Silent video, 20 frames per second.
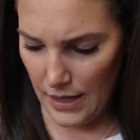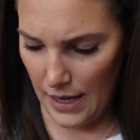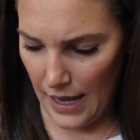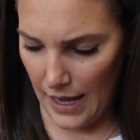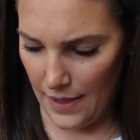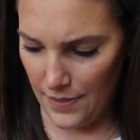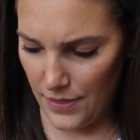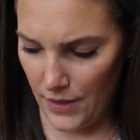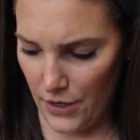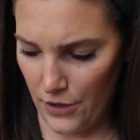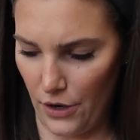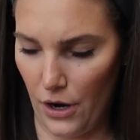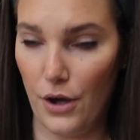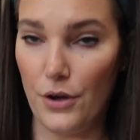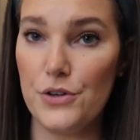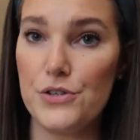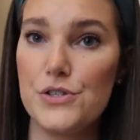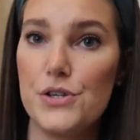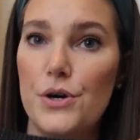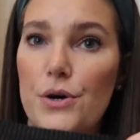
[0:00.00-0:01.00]
and they're
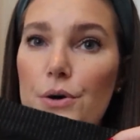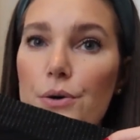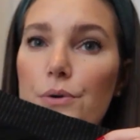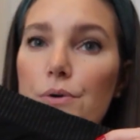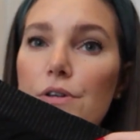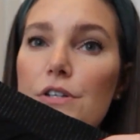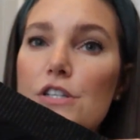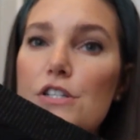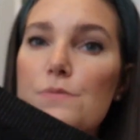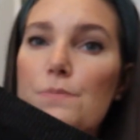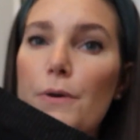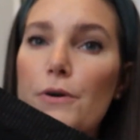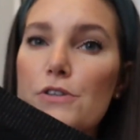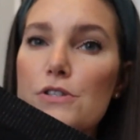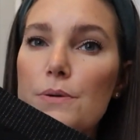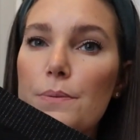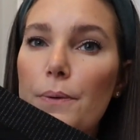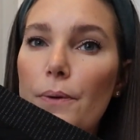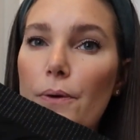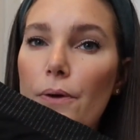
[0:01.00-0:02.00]
also
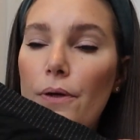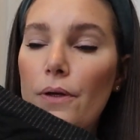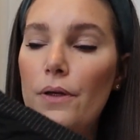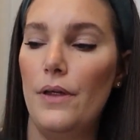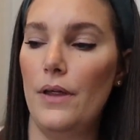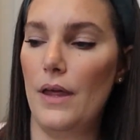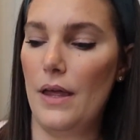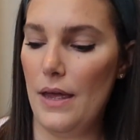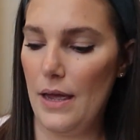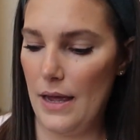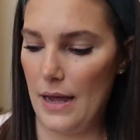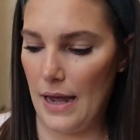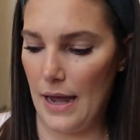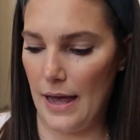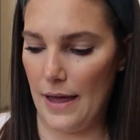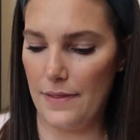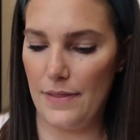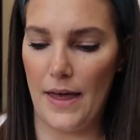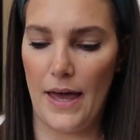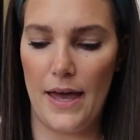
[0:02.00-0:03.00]
disposable.
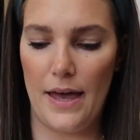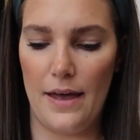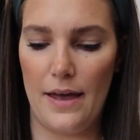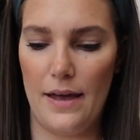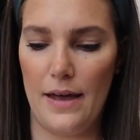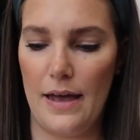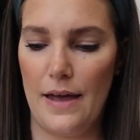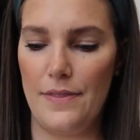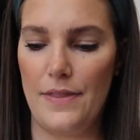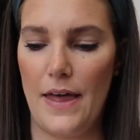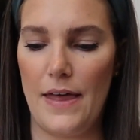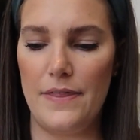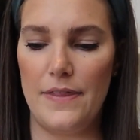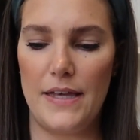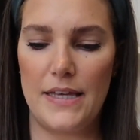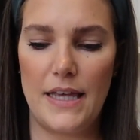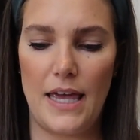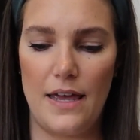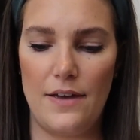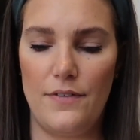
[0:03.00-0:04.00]
And, and then
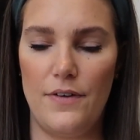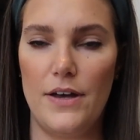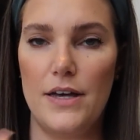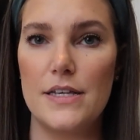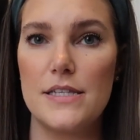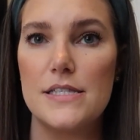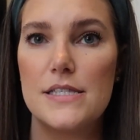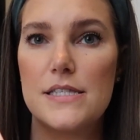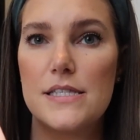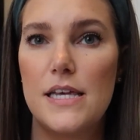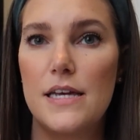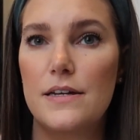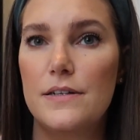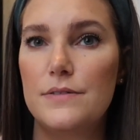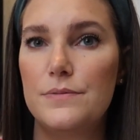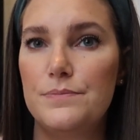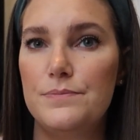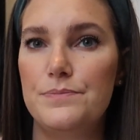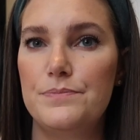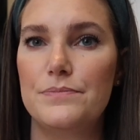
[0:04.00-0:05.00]
they gave us,
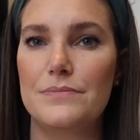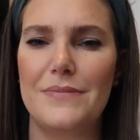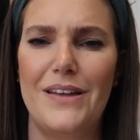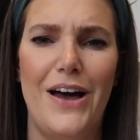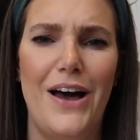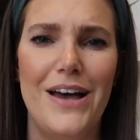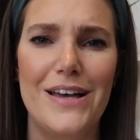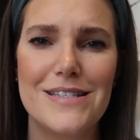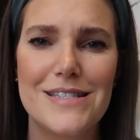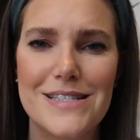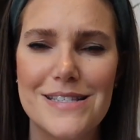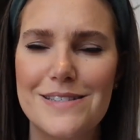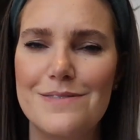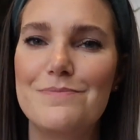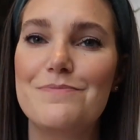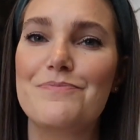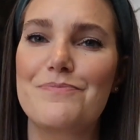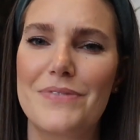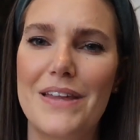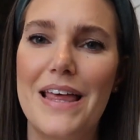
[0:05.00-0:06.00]
us,
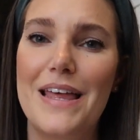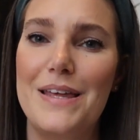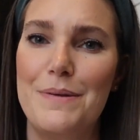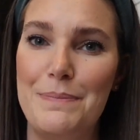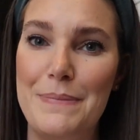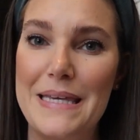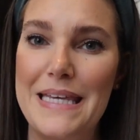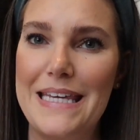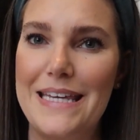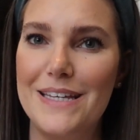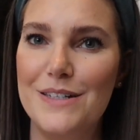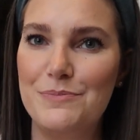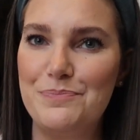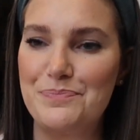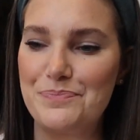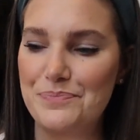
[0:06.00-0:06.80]
me,